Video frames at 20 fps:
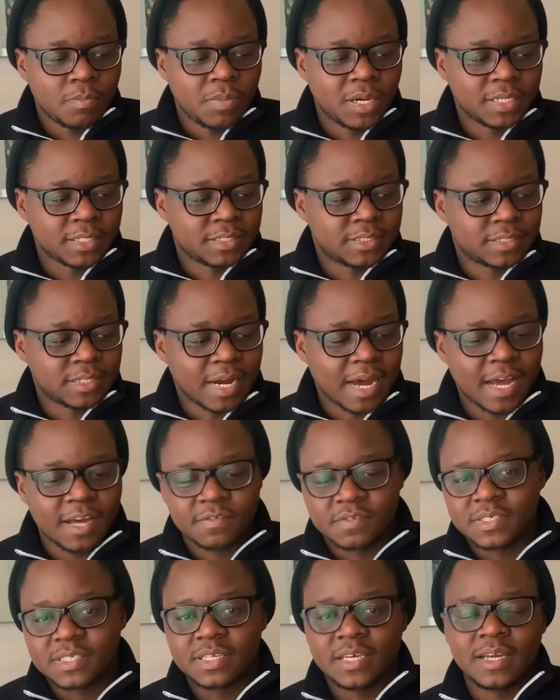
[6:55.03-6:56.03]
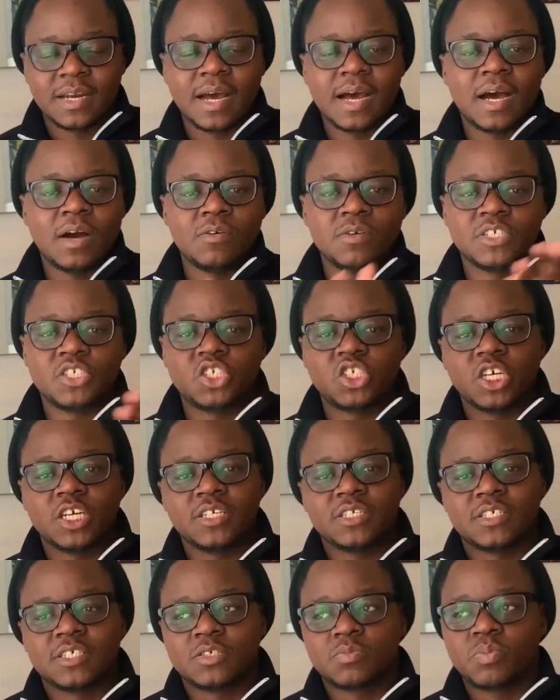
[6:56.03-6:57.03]
But I have seen how it
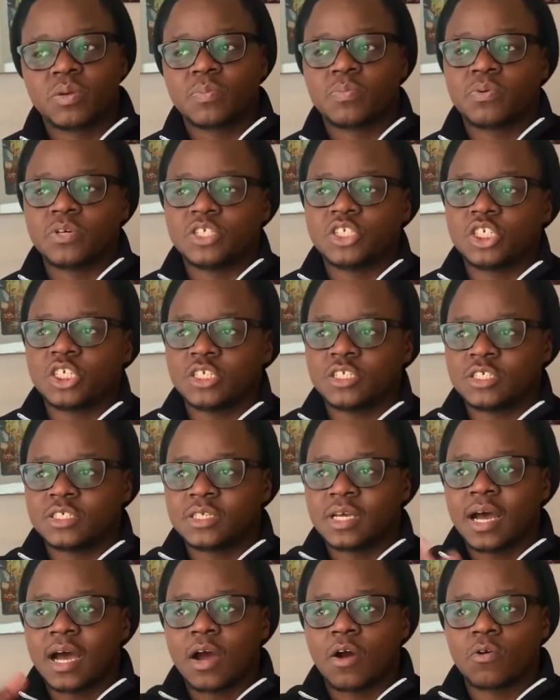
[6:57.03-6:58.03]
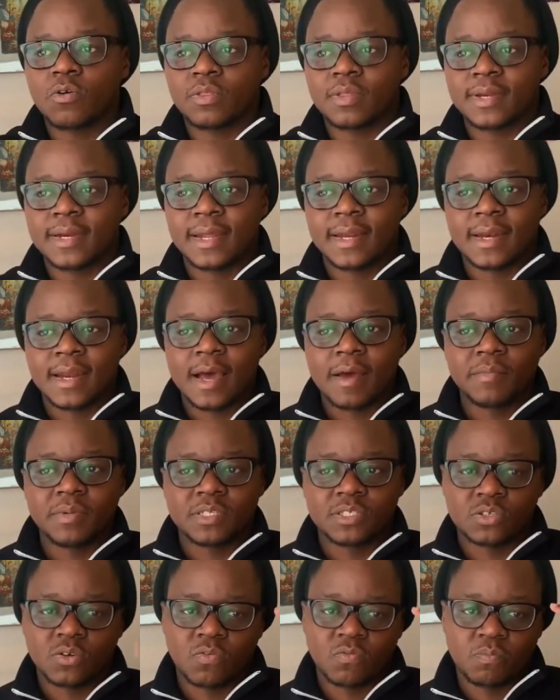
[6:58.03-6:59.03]
changes people, it changes how the
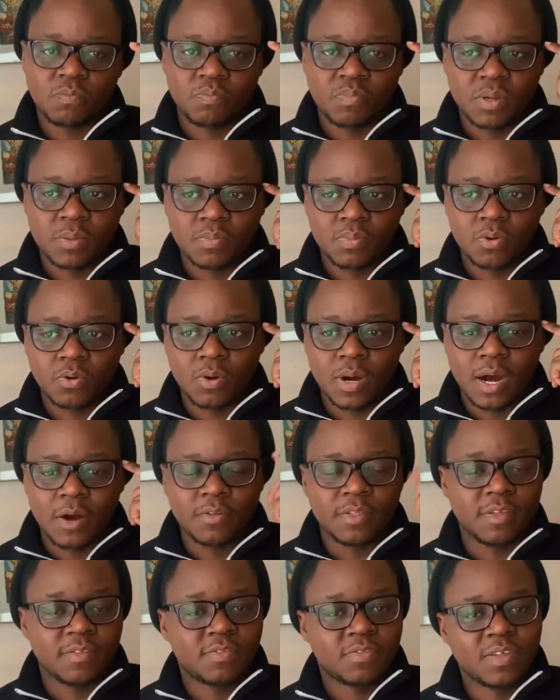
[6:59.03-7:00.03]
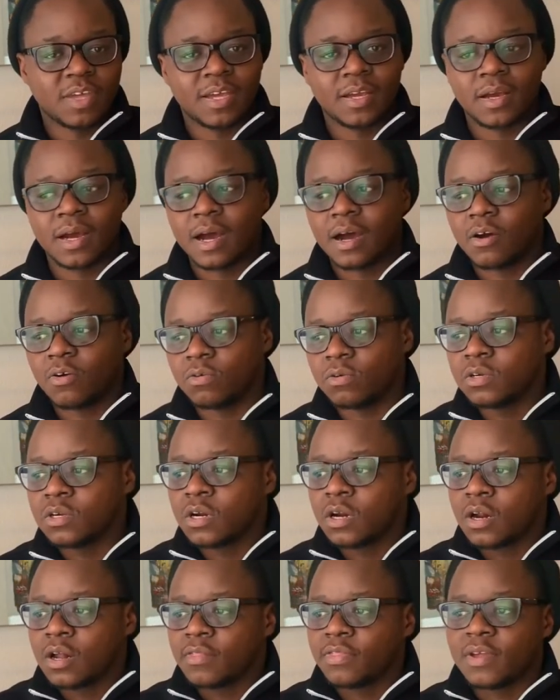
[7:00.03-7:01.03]
dynamics of people, how they think, how
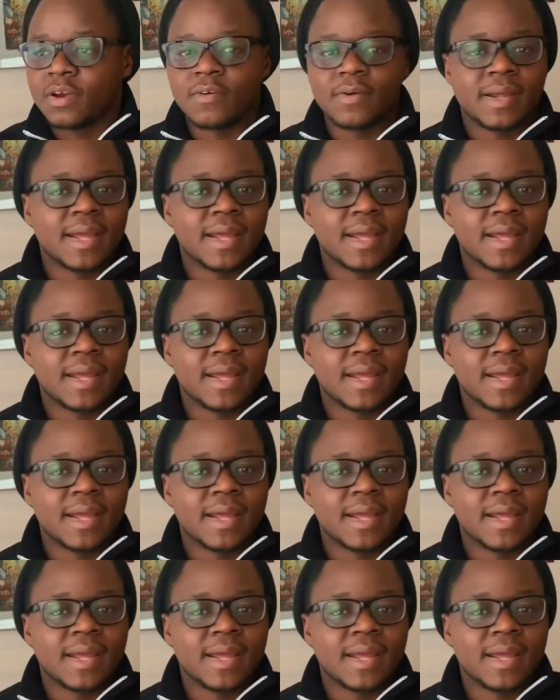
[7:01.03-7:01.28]
they